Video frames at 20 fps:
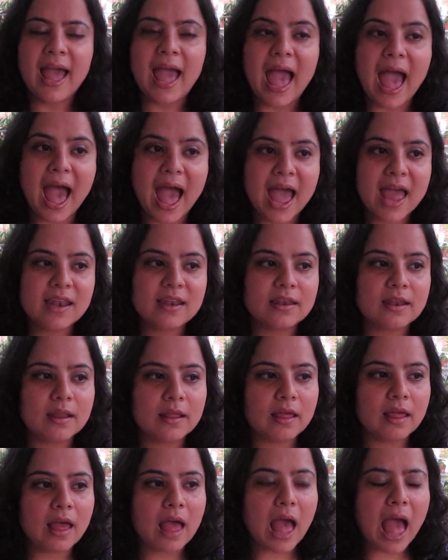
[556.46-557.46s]
And
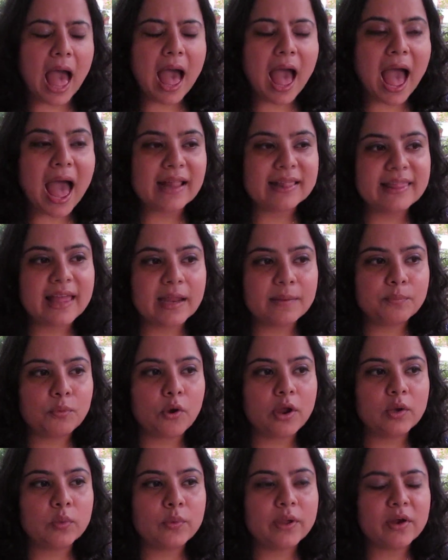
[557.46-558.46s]
at that
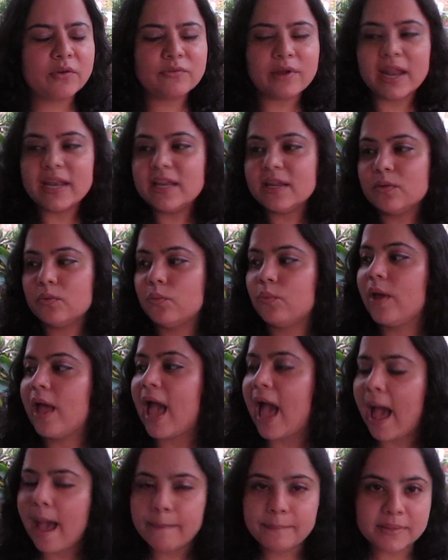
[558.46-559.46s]
point, we are ready, we're
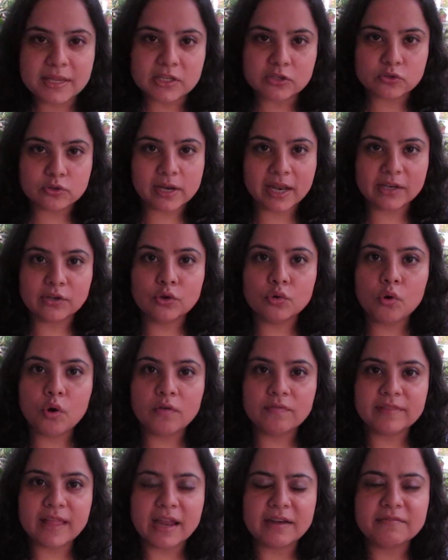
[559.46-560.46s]
happy to let go
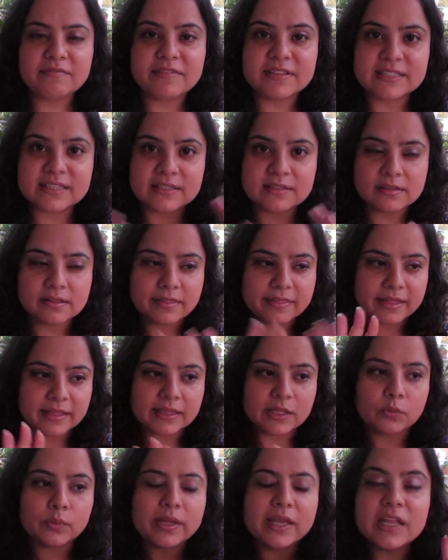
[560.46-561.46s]
of that physical thing
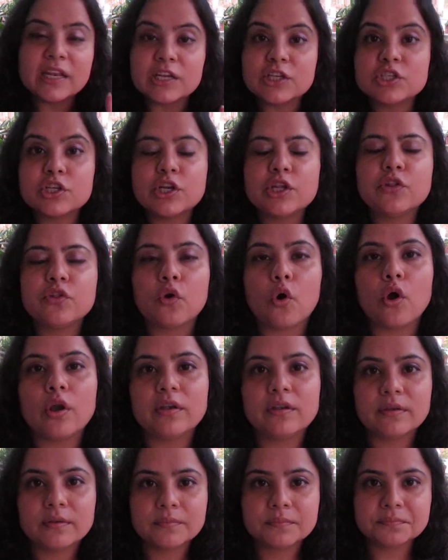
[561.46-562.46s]
that we initially thought
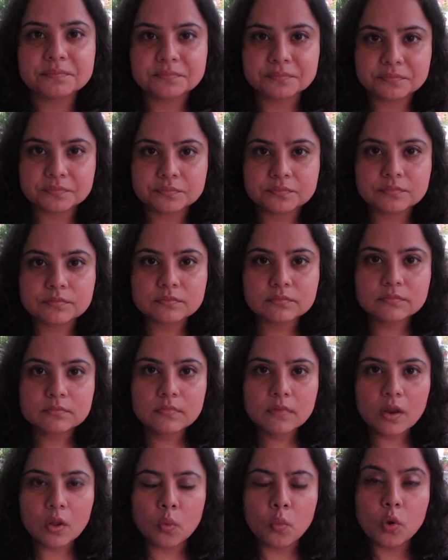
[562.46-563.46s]

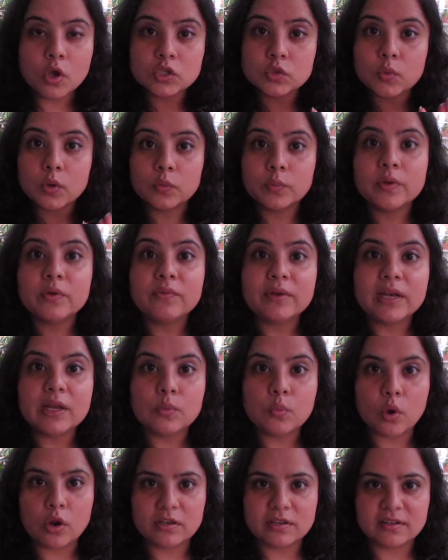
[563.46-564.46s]
was what we really
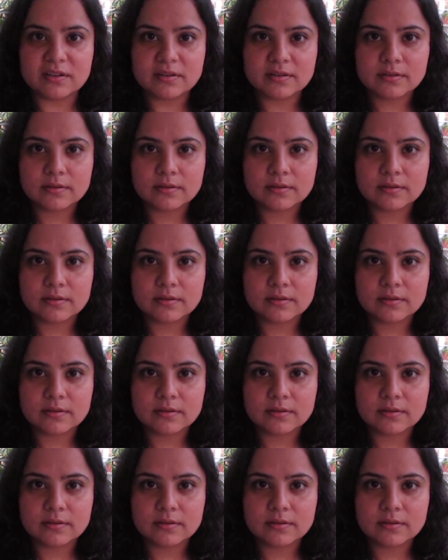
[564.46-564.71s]
wanted.